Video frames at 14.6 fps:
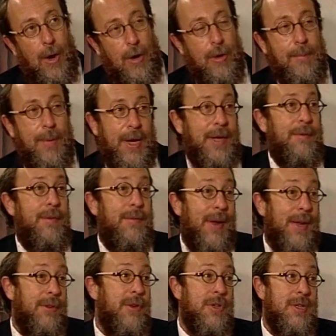Our competitive
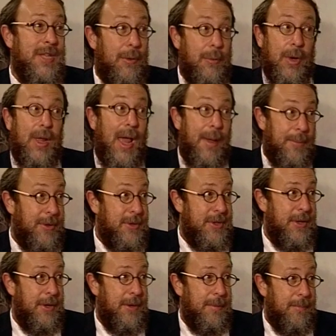advantage is that we're a capital
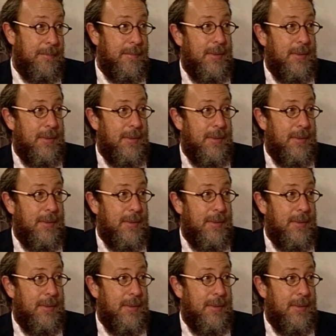city,